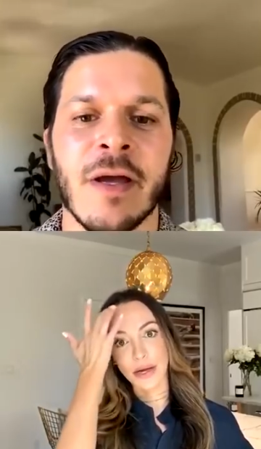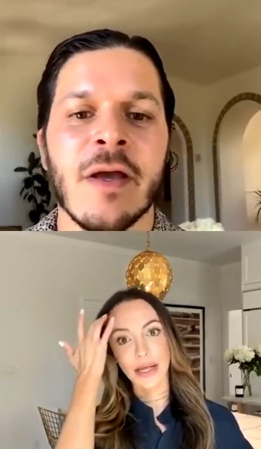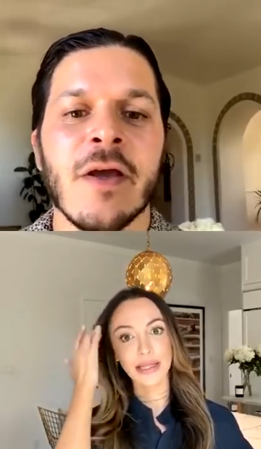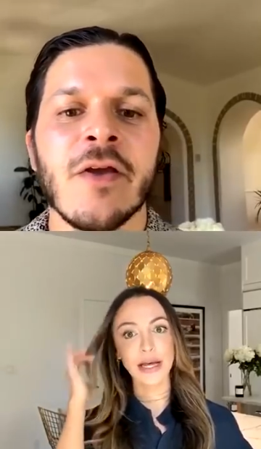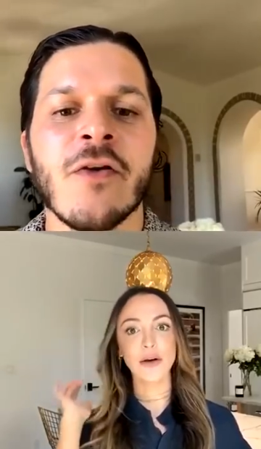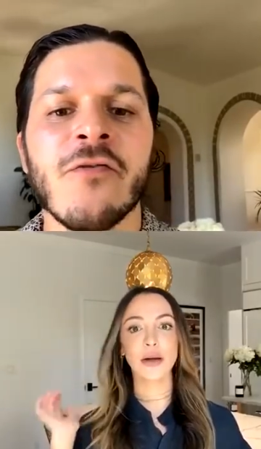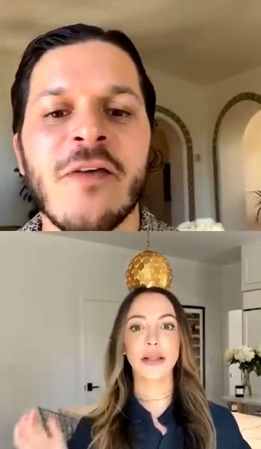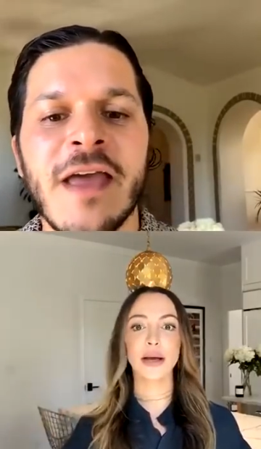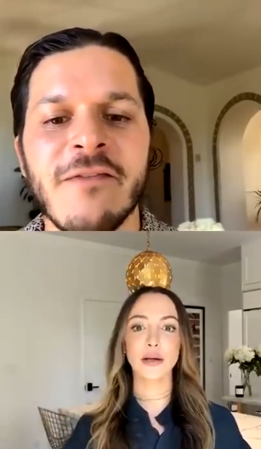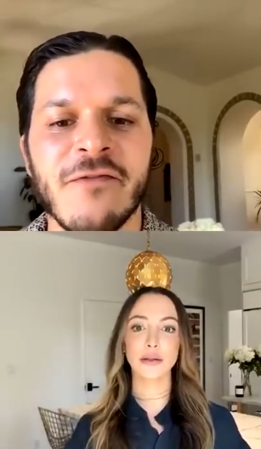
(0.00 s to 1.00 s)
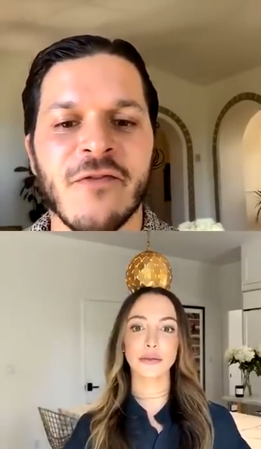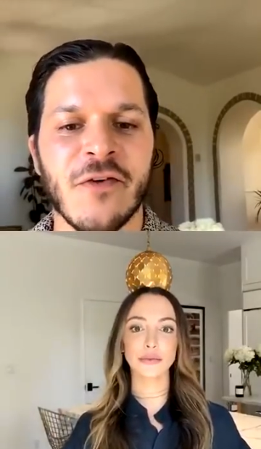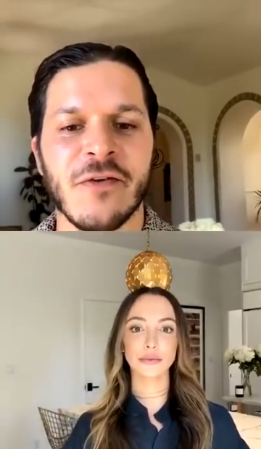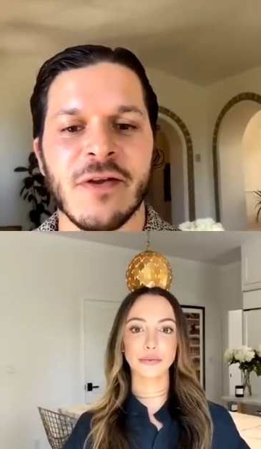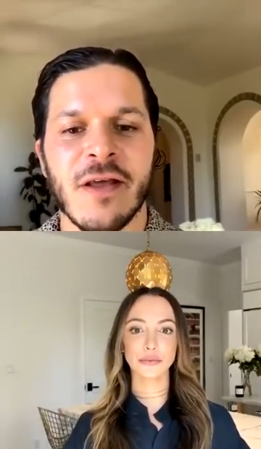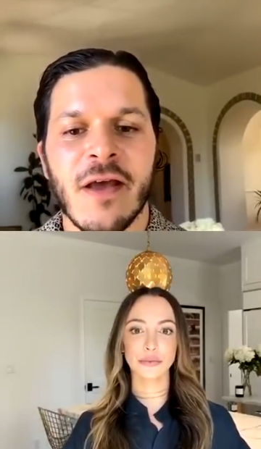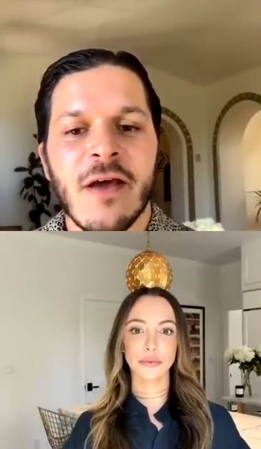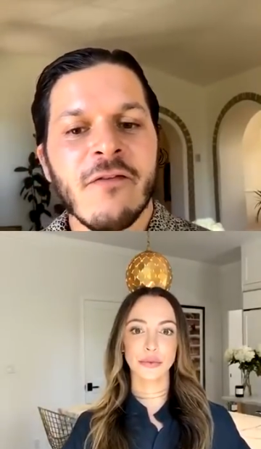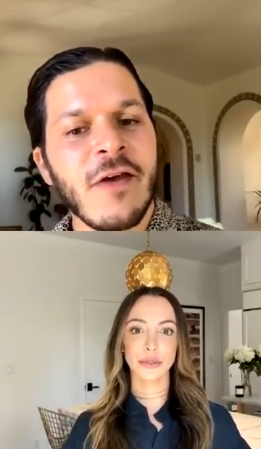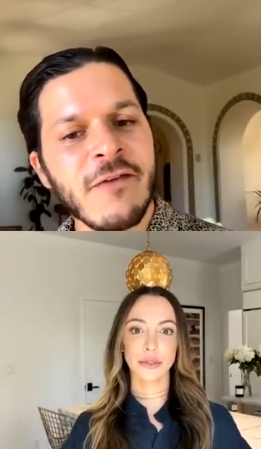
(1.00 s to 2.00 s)
Speaker 1: No, Your fave, no. food,
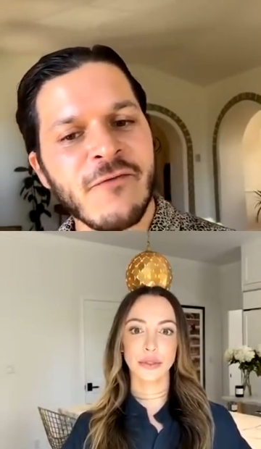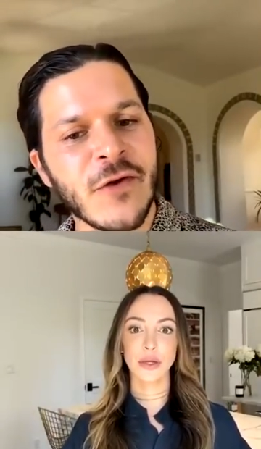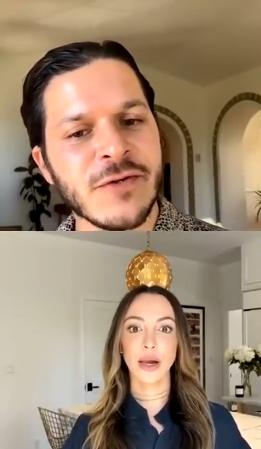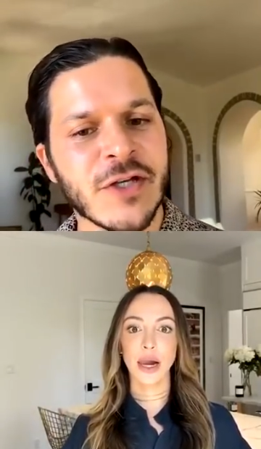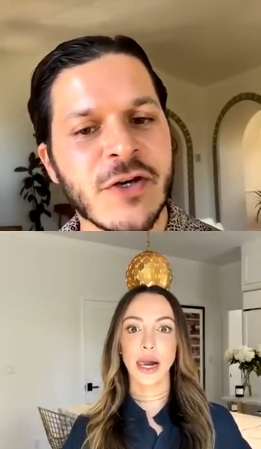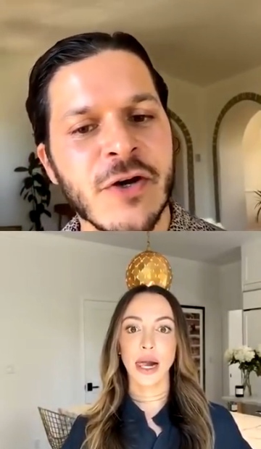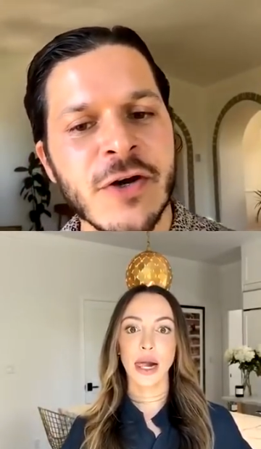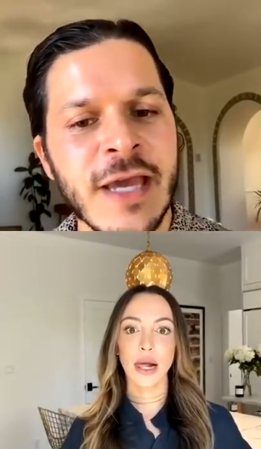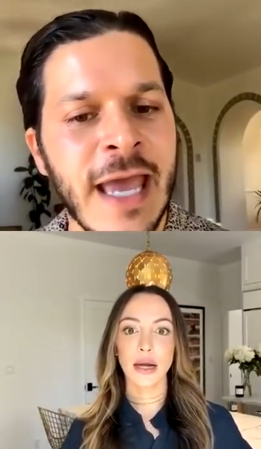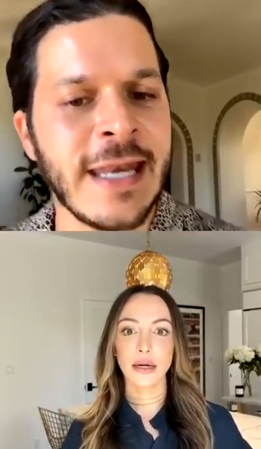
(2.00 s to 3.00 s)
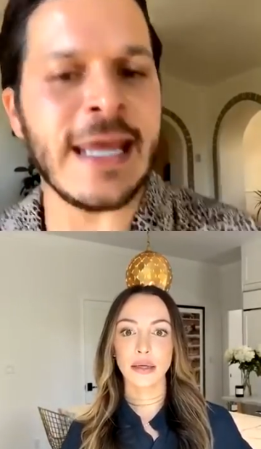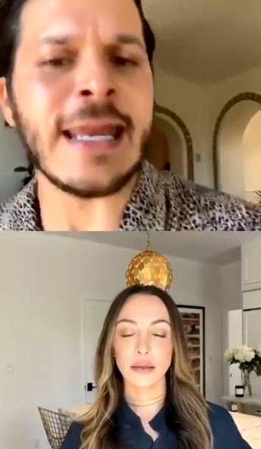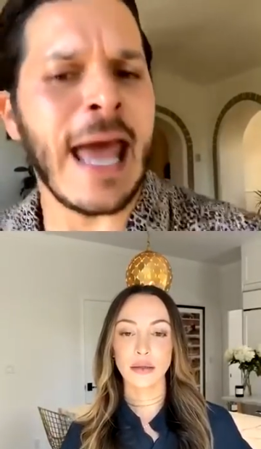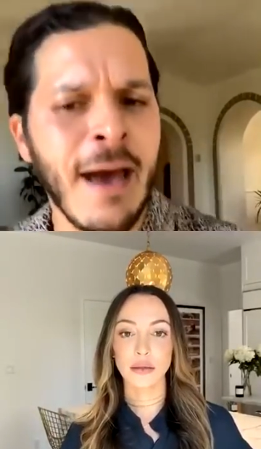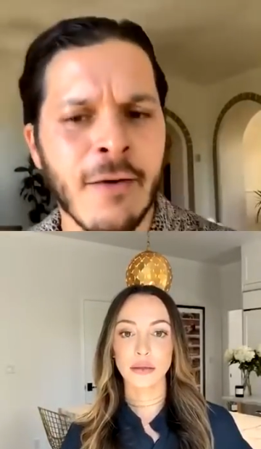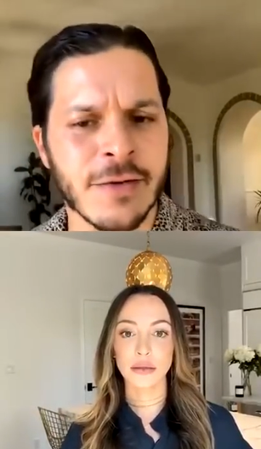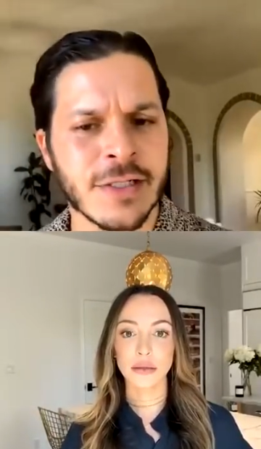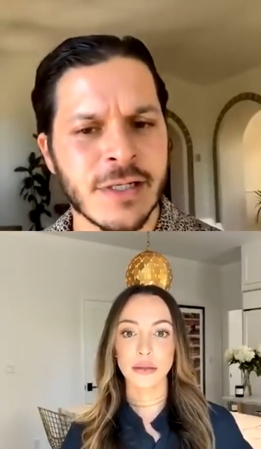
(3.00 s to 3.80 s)
fave food to cook and eat out.